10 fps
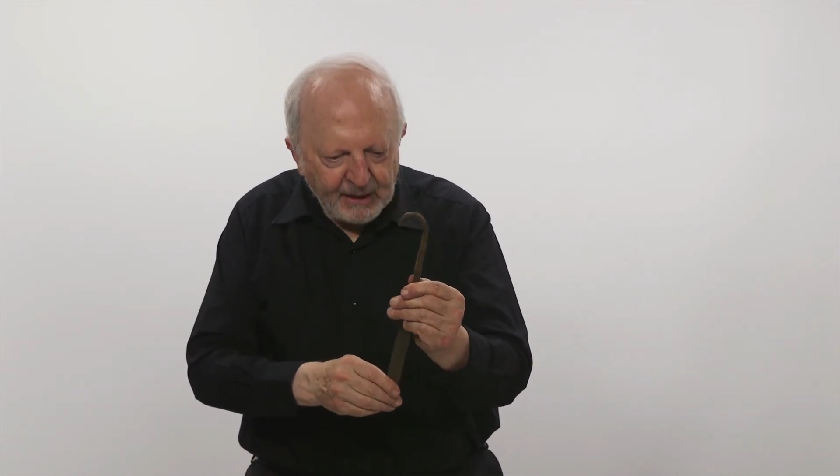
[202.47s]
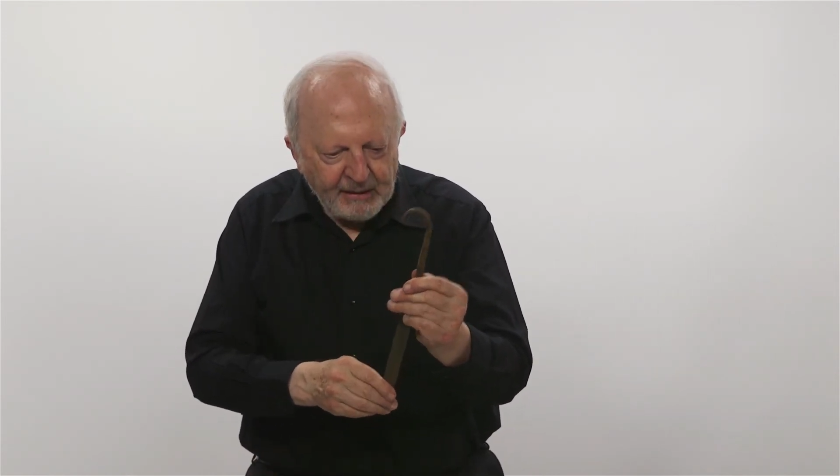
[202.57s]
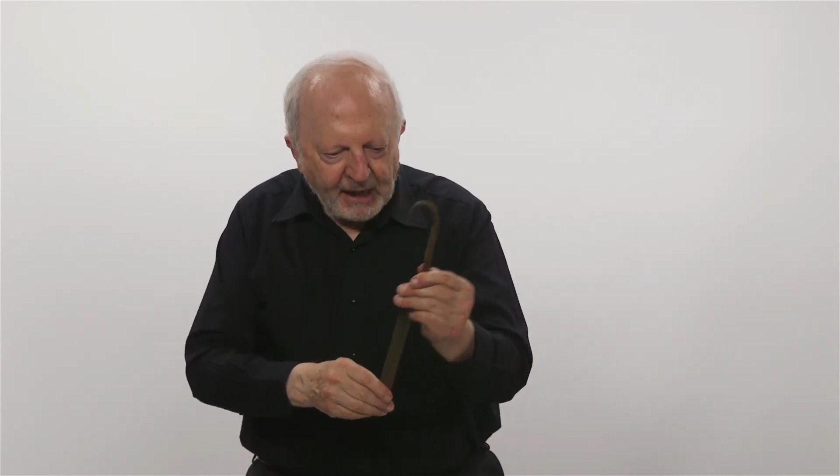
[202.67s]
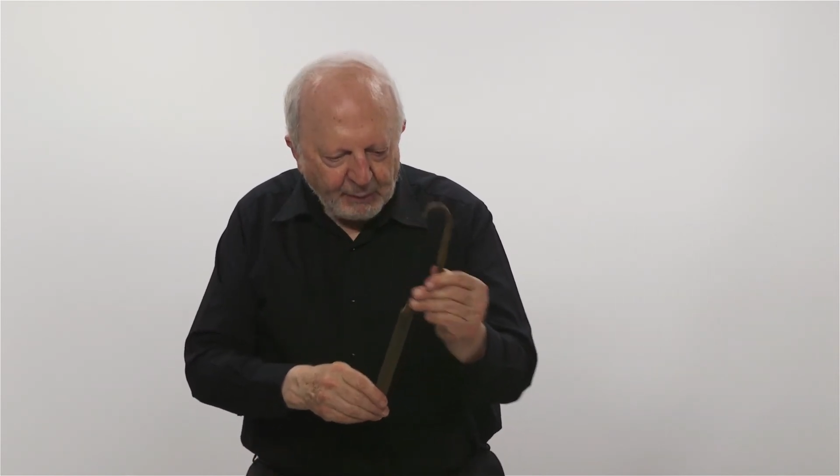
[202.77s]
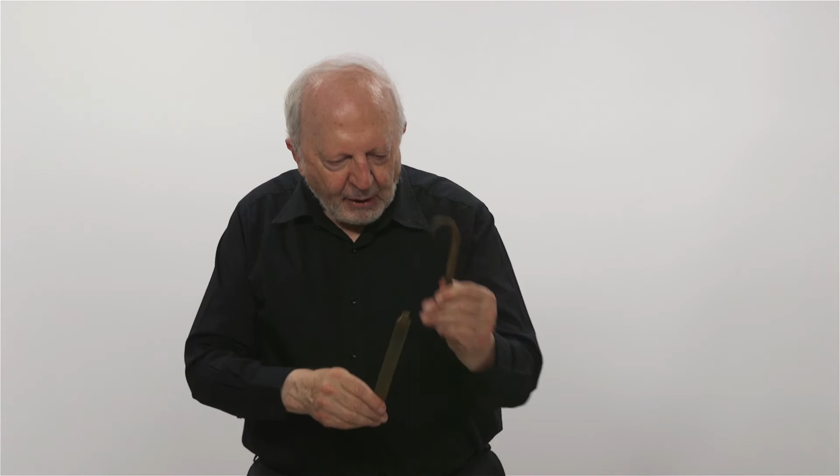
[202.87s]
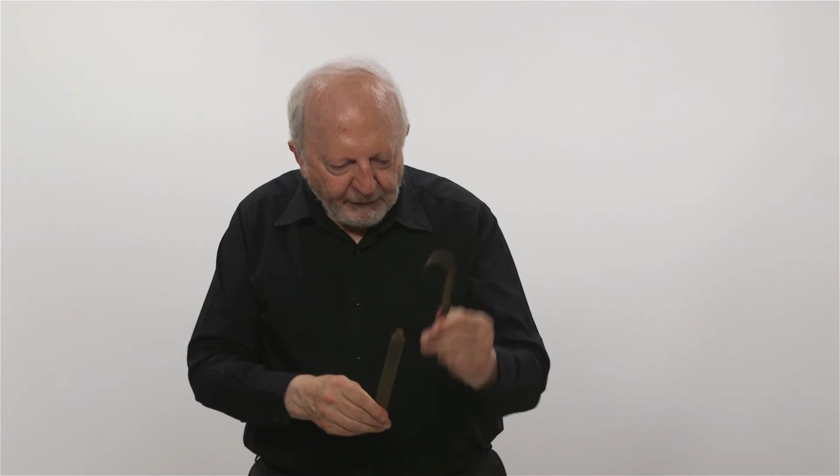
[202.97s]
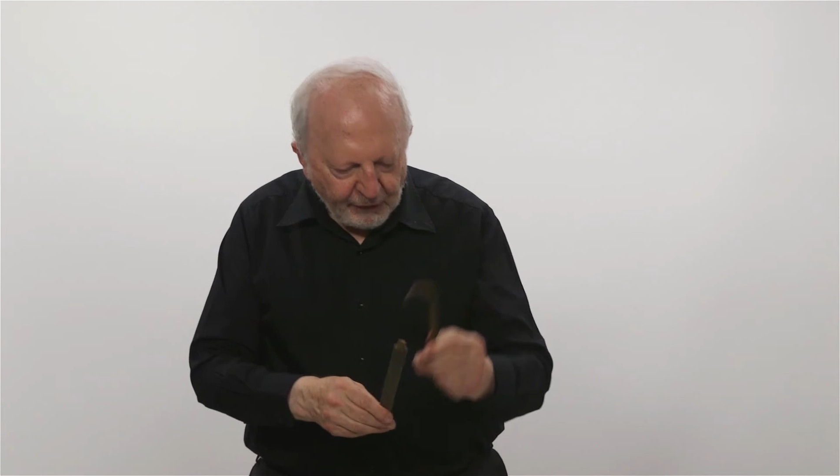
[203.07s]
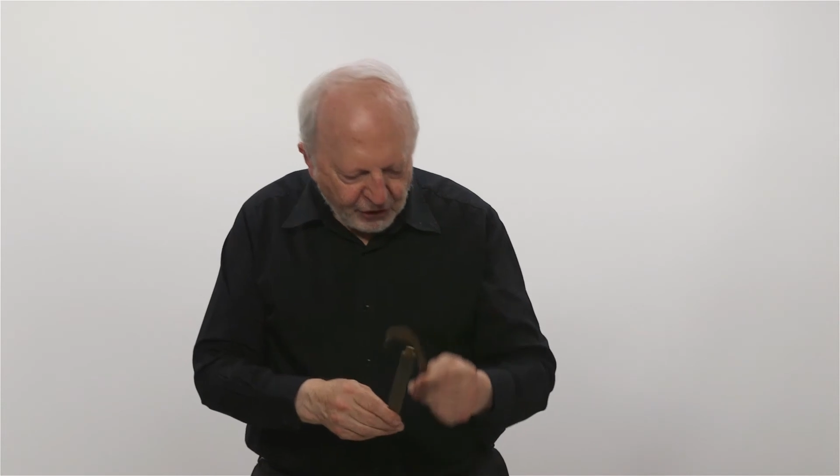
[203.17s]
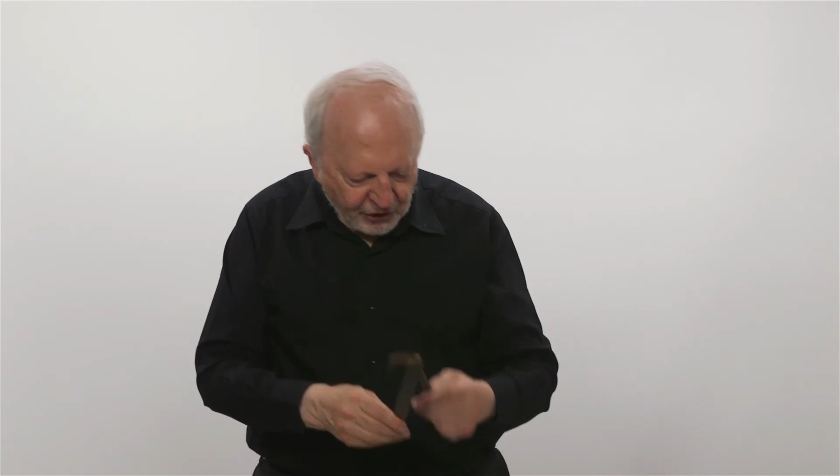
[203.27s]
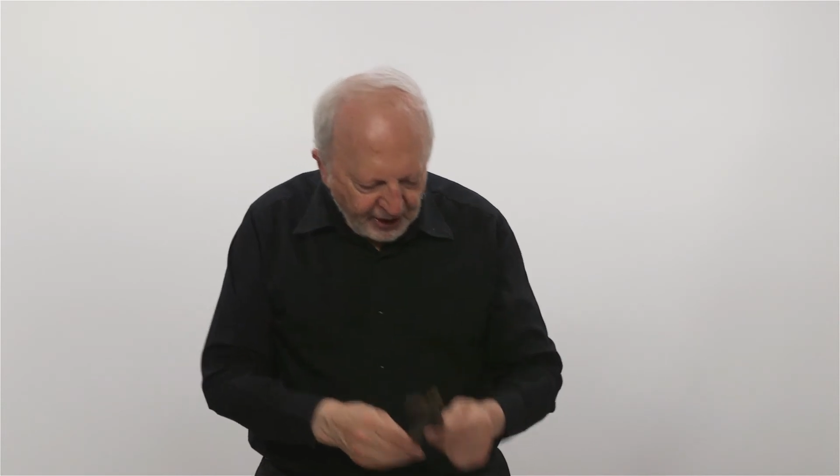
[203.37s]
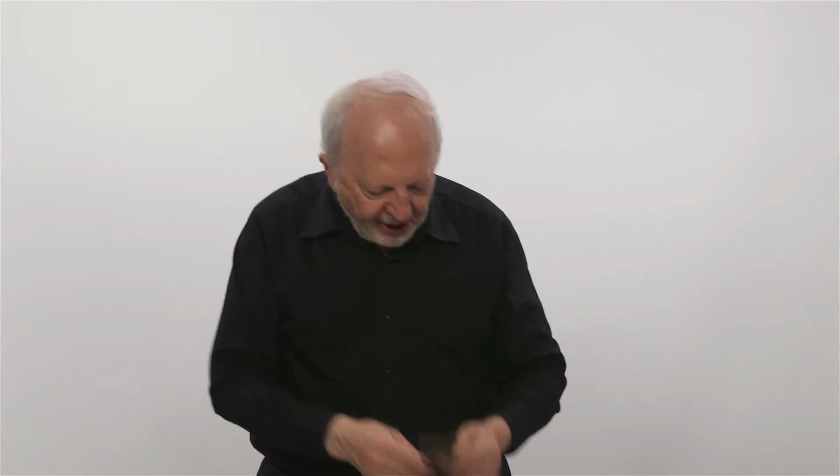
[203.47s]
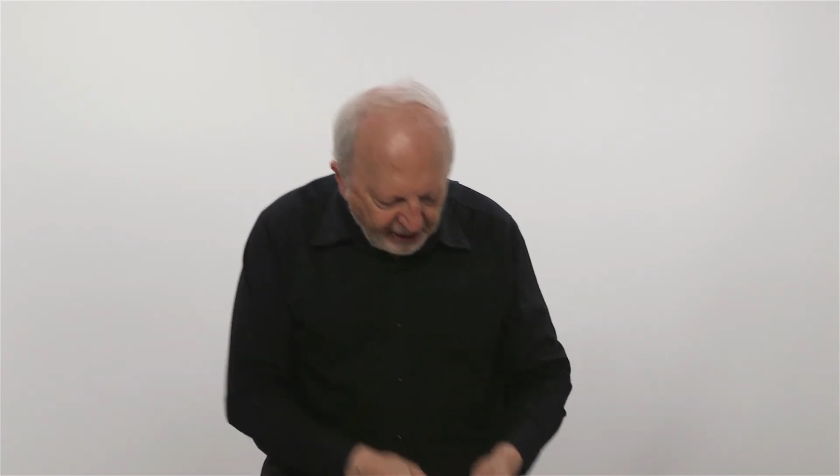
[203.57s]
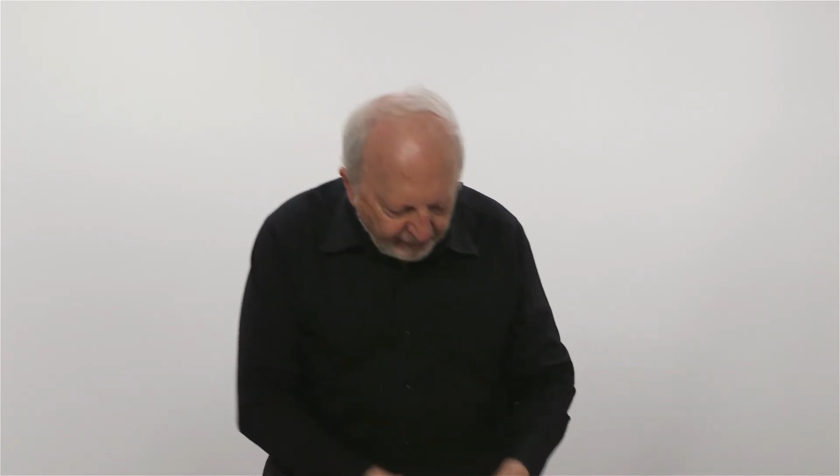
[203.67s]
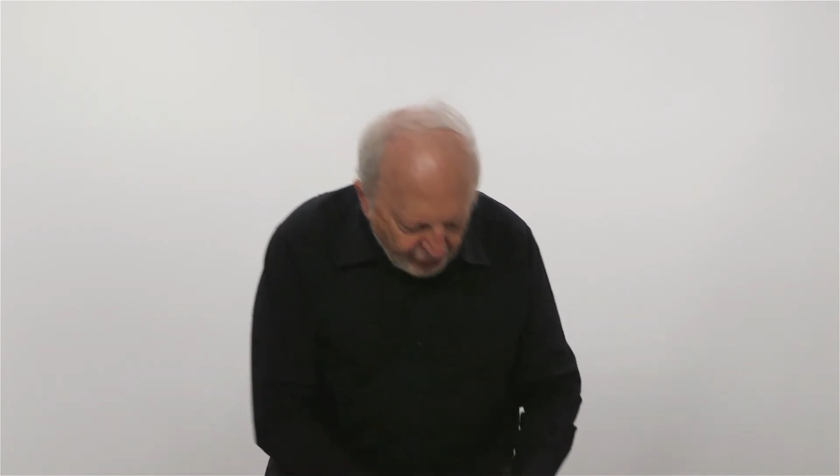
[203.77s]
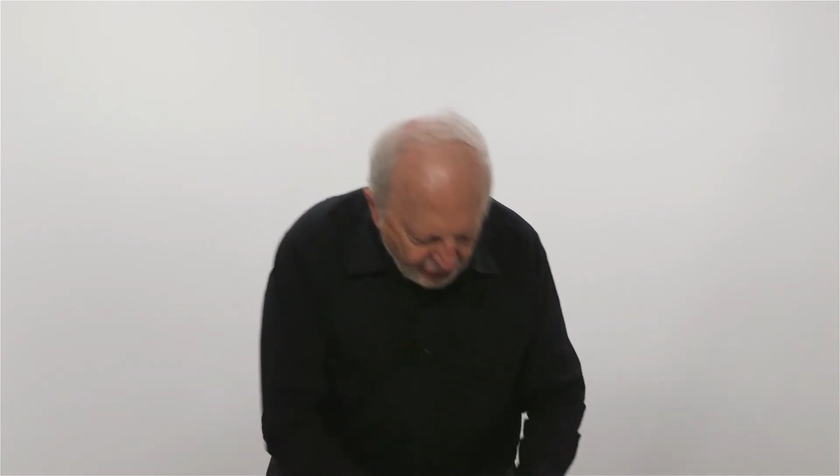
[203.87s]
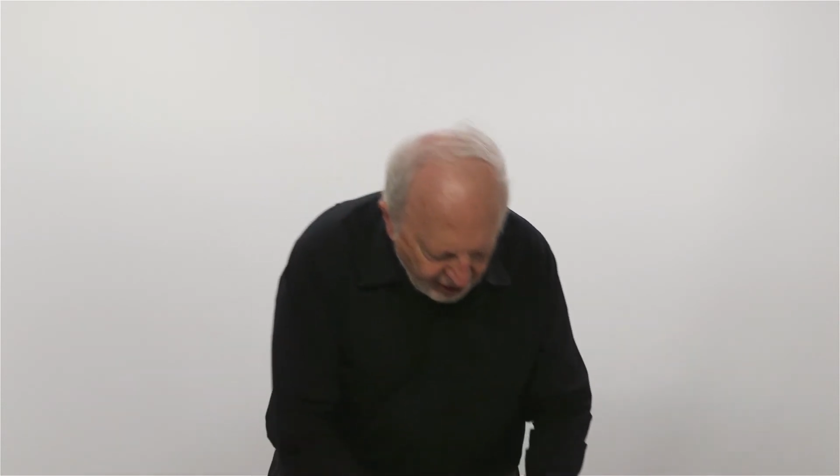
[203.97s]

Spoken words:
That's one version. Another version